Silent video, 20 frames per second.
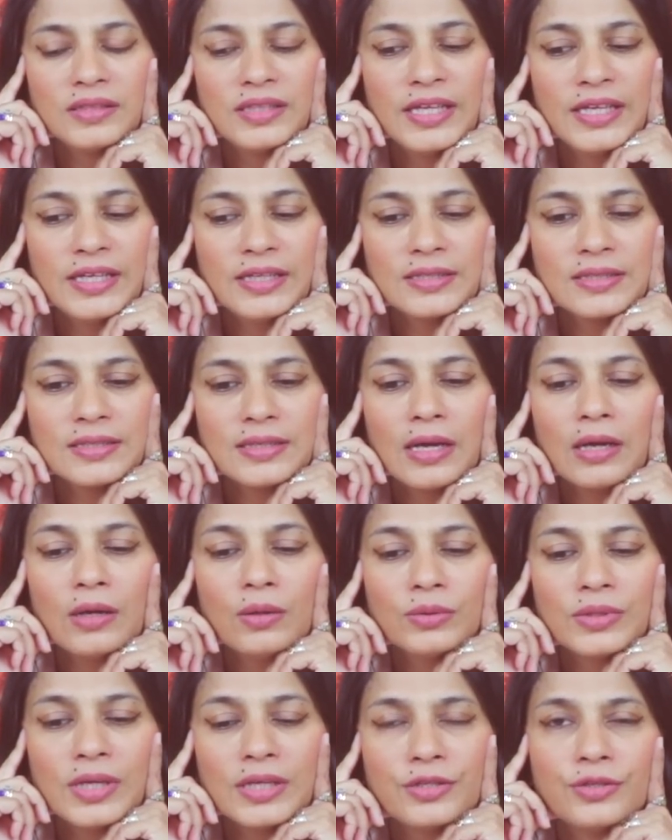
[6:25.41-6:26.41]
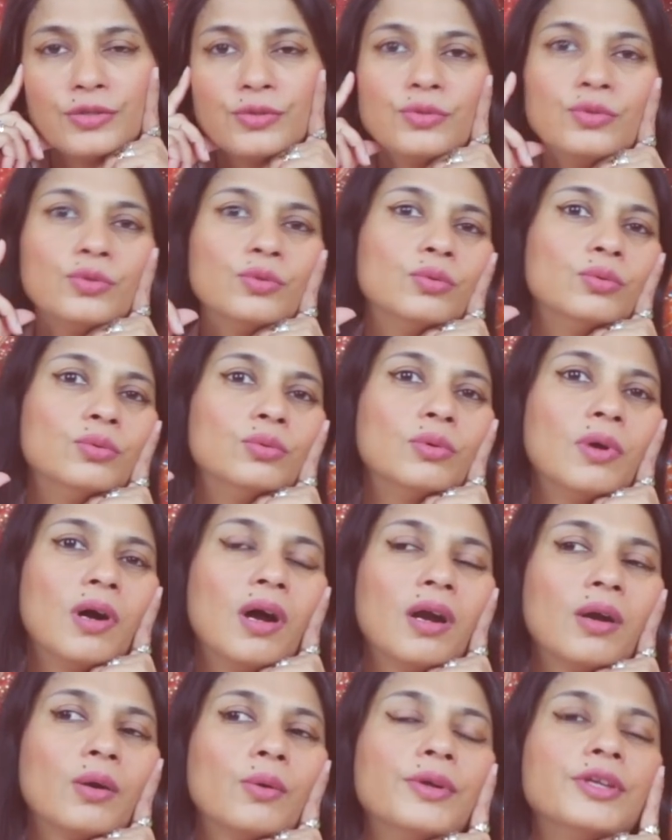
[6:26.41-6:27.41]
things now that you do
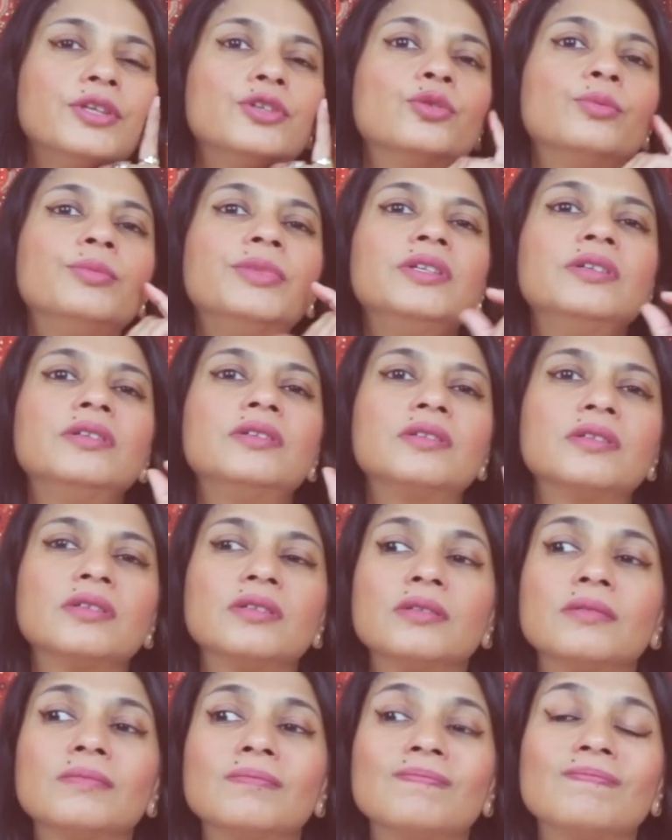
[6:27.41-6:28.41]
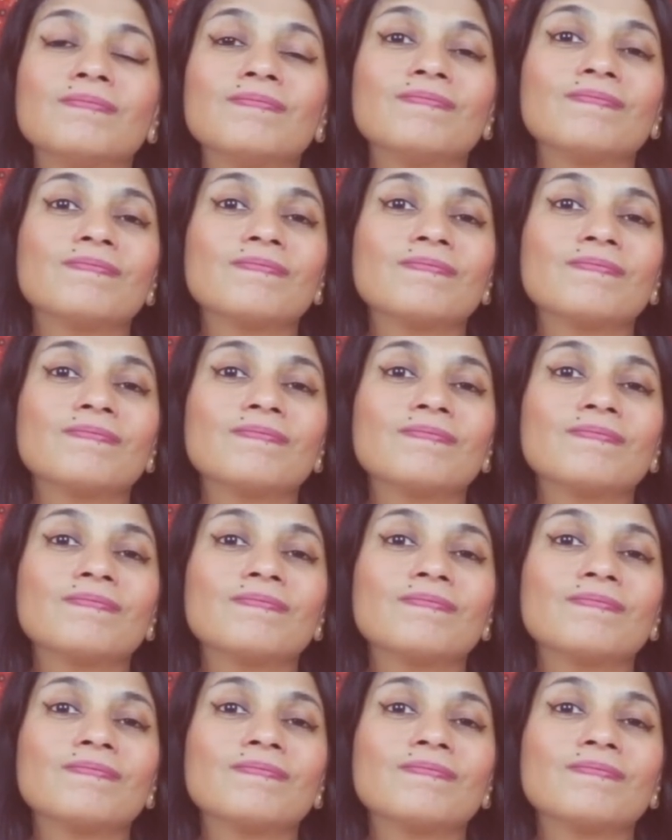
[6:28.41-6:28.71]
are going to be written